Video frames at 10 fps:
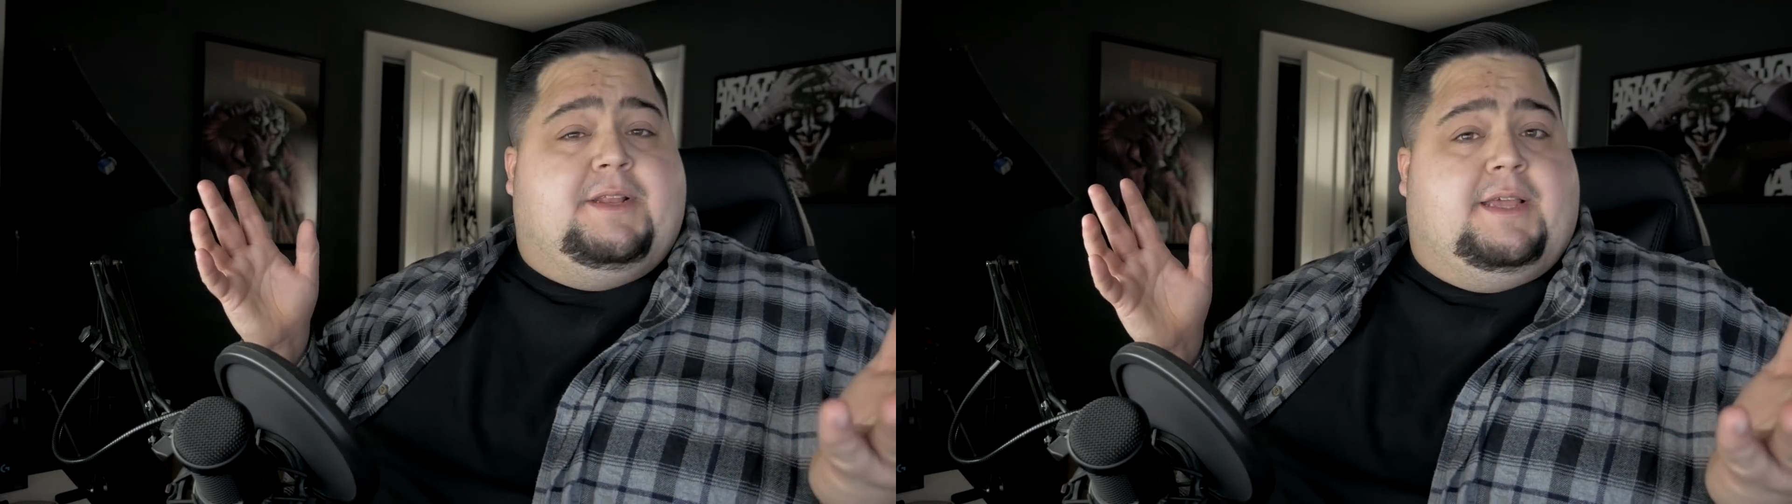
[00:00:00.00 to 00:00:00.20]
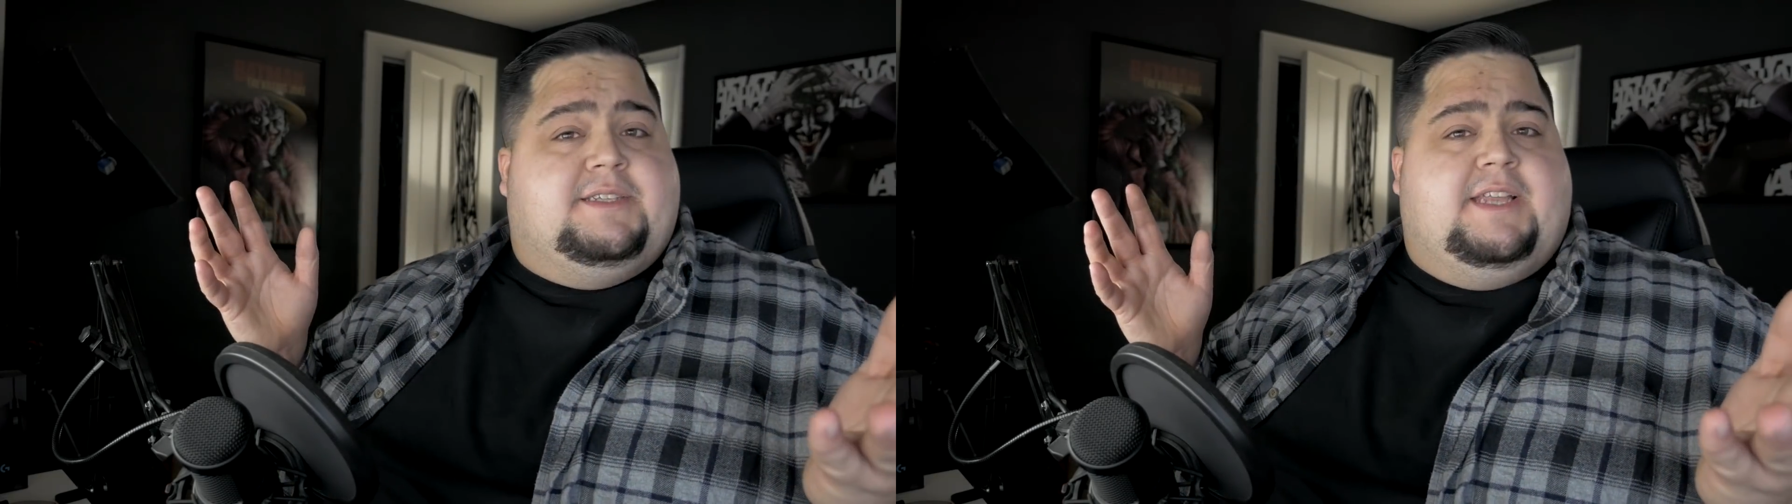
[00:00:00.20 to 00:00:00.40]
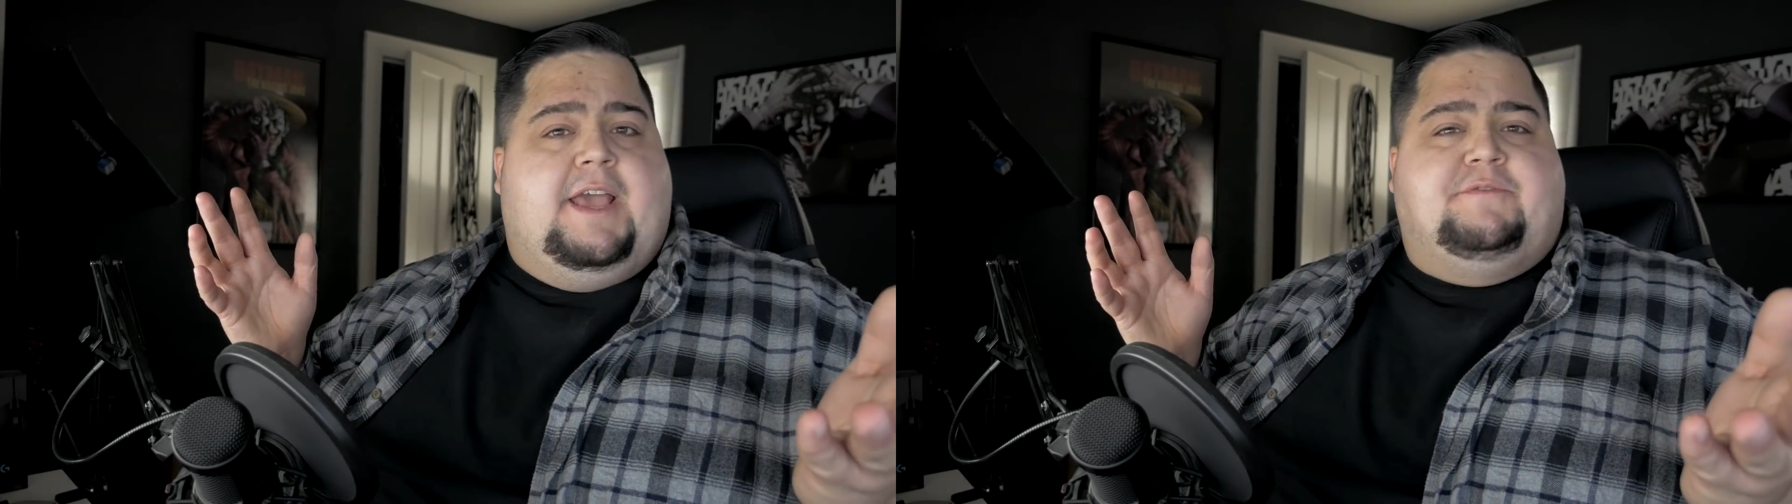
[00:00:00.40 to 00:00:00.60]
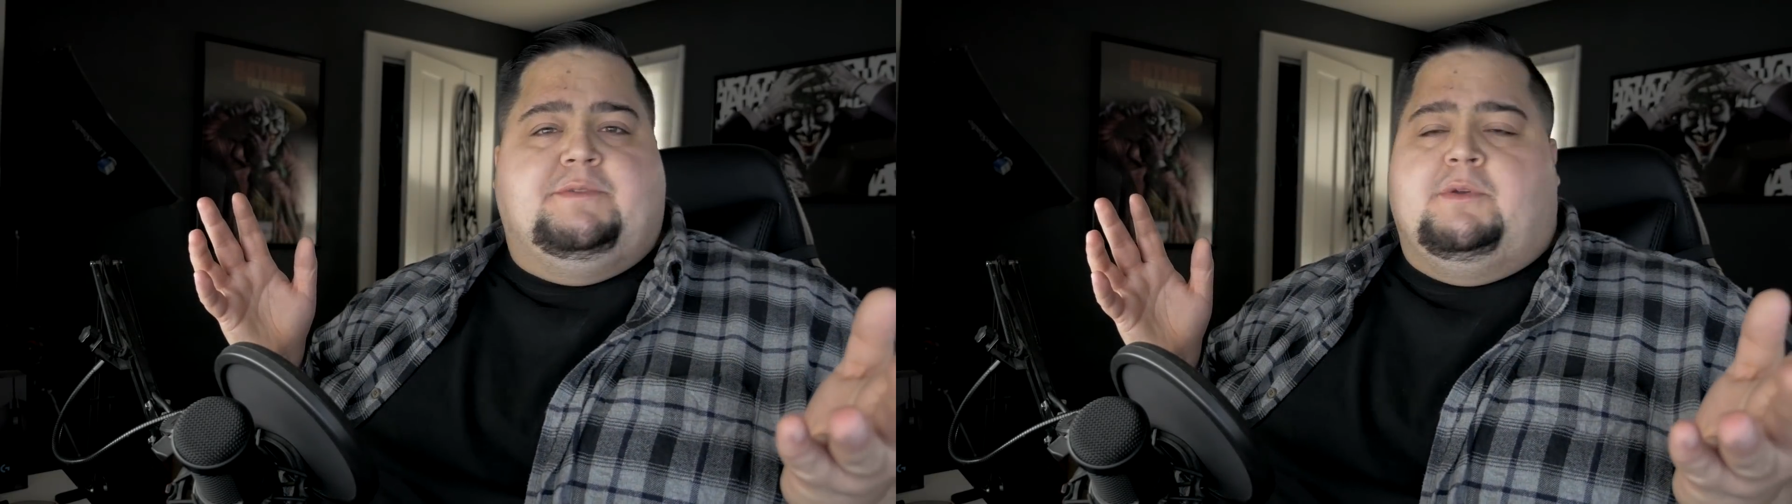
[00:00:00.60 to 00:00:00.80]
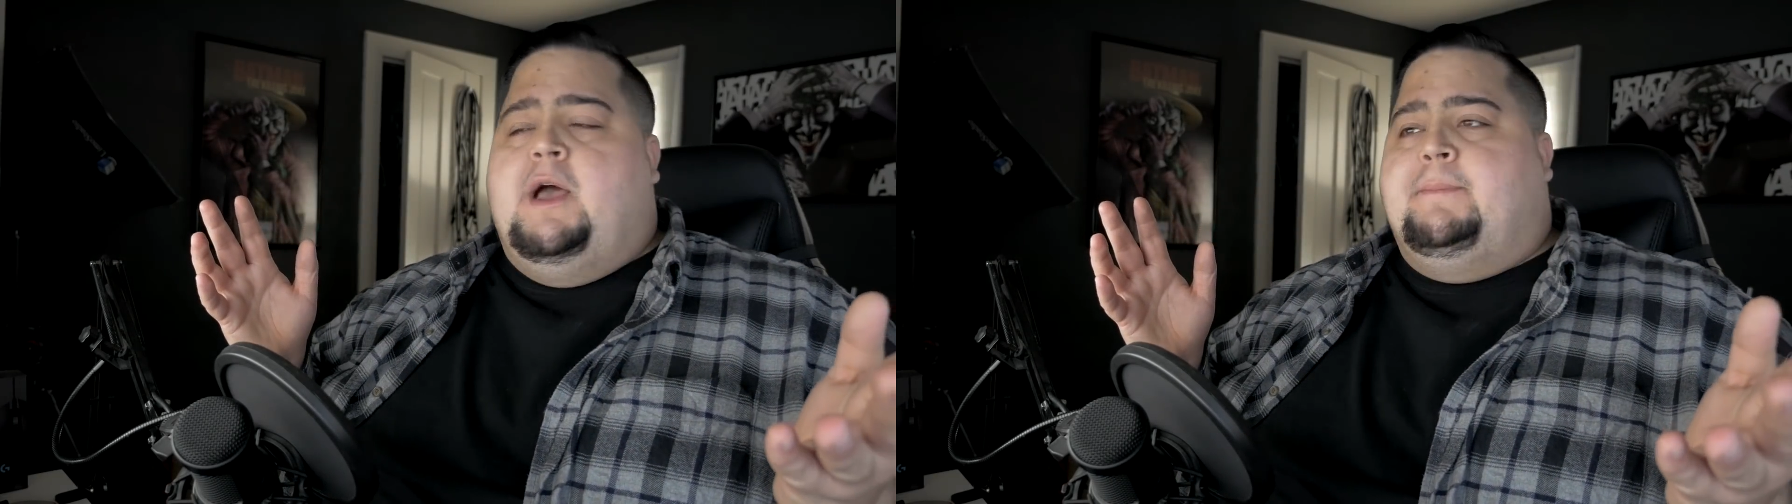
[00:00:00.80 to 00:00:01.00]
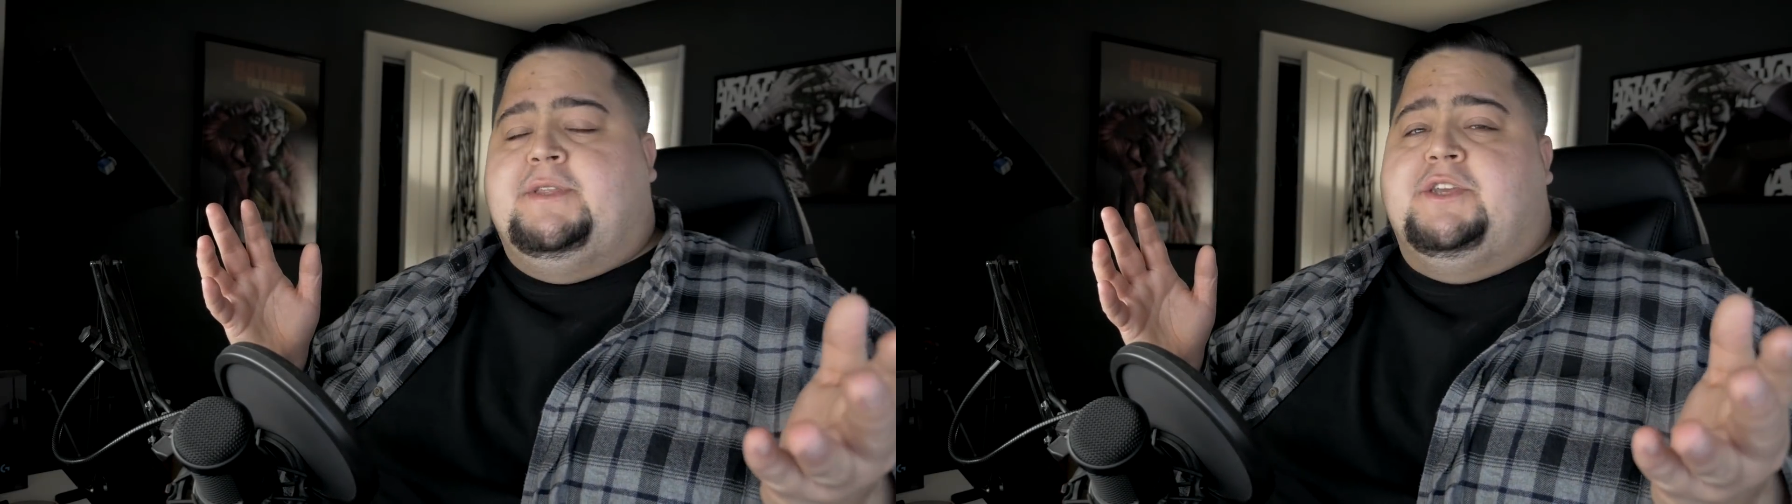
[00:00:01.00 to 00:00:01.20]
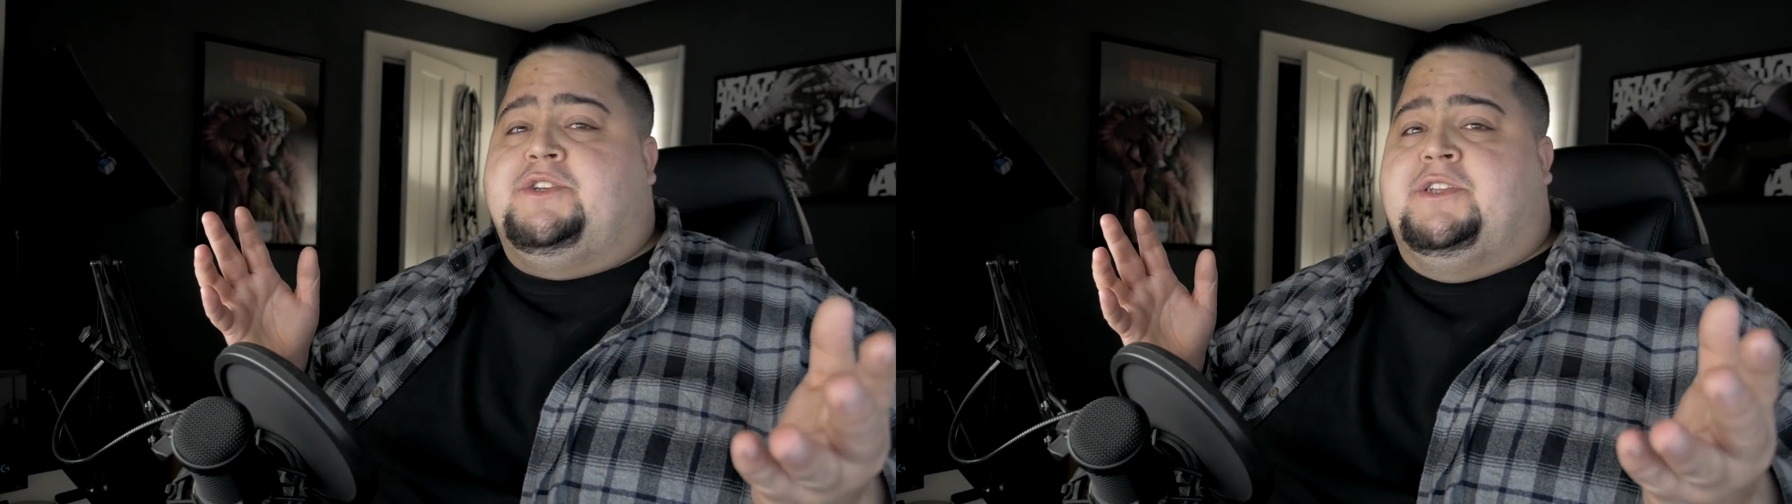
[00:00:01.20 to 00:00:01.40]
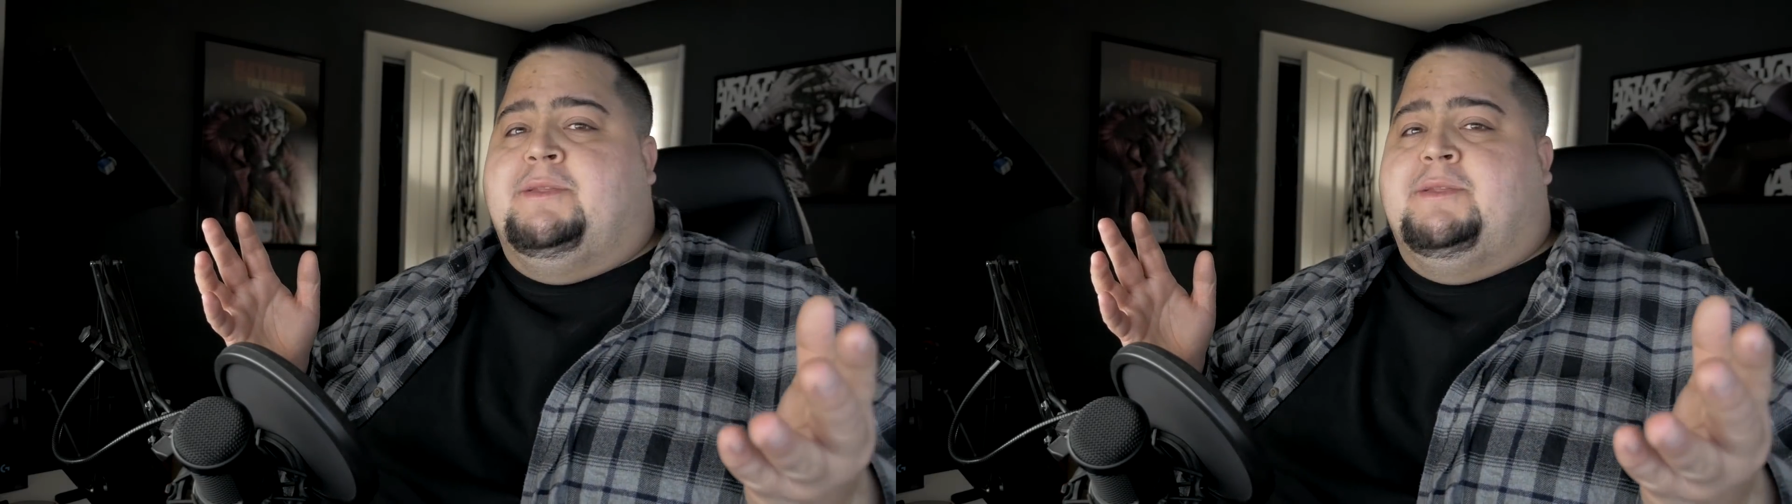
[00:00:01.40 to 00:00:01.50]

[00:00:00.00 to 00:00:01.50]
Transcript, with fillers: nice to have some competition in